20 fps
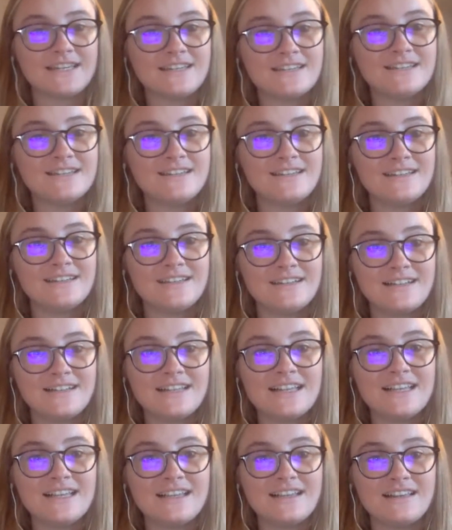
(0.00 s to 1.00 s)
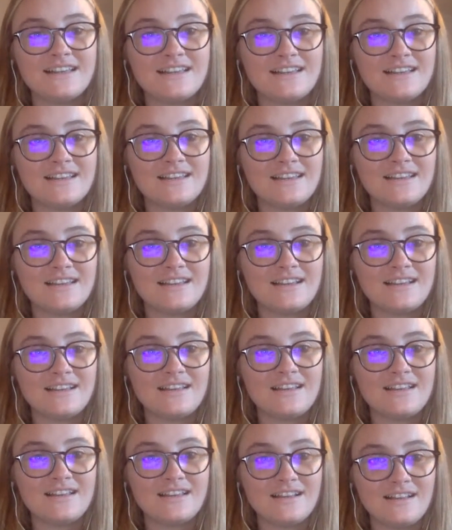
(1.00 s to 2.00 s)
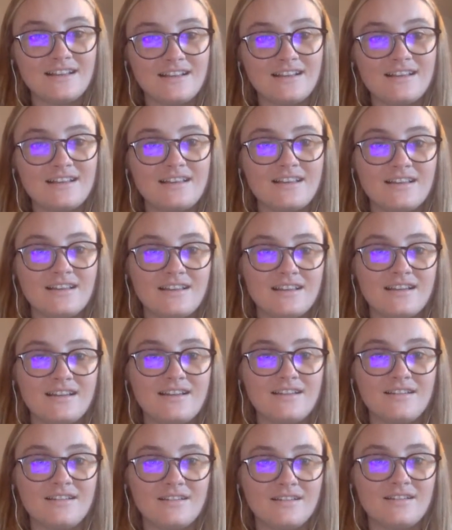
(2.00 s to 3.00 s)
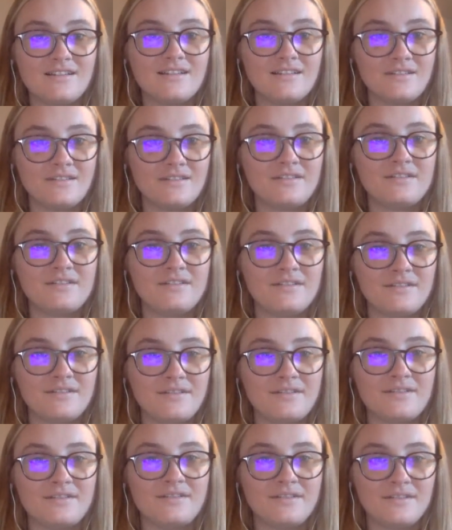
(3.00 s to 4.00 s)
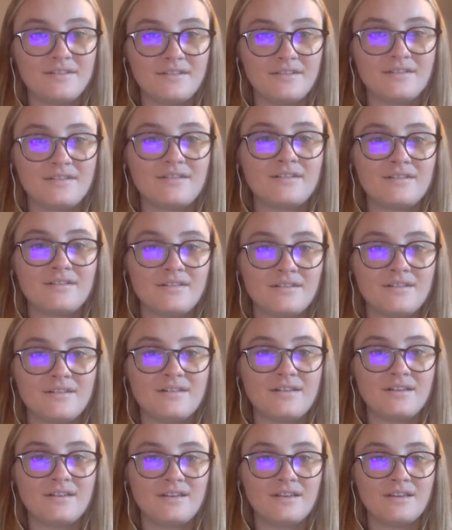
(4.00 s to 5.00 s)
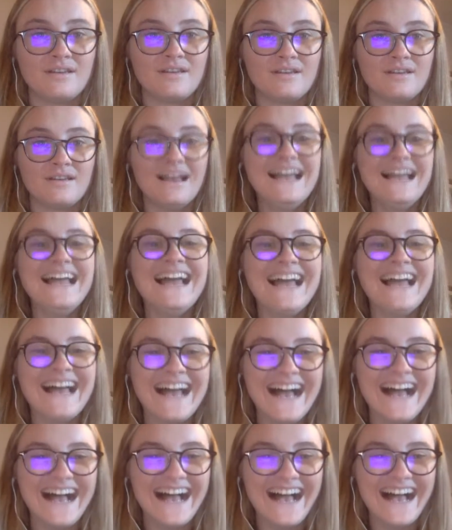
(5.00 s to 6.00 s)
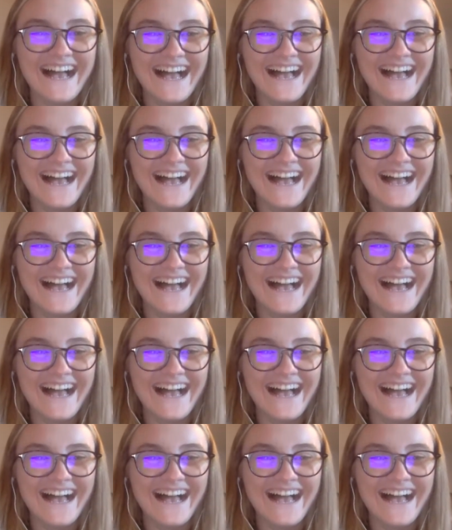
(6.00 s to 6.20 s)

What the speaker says: The person shown says nothing.